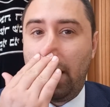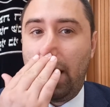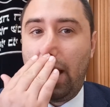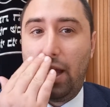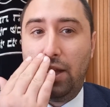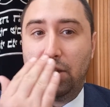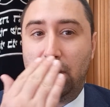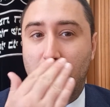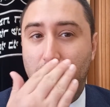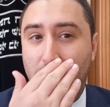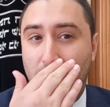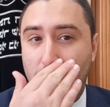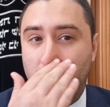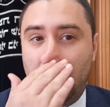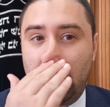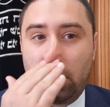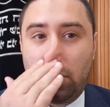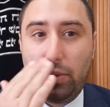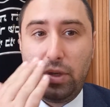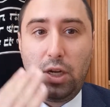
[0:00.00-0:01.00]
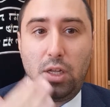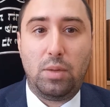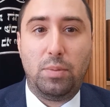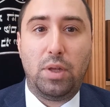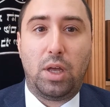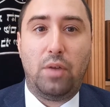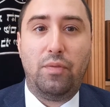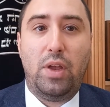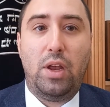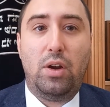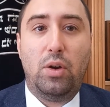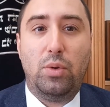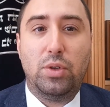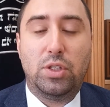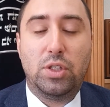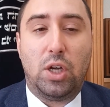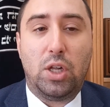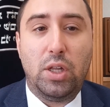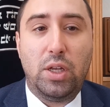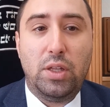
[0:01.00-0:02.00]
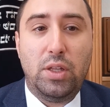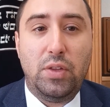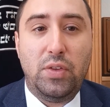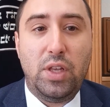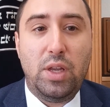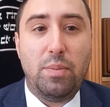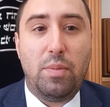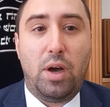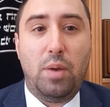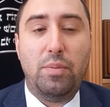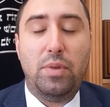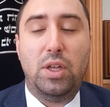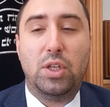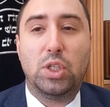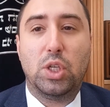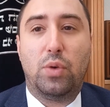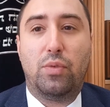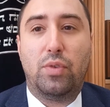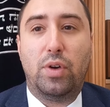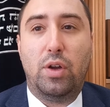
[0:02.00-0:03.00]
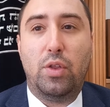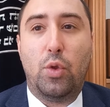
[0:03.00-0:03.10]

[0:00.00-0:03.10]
and sometimes the Isra Ben Adam L'Chavero is totally in the Dinei Mamnis over here.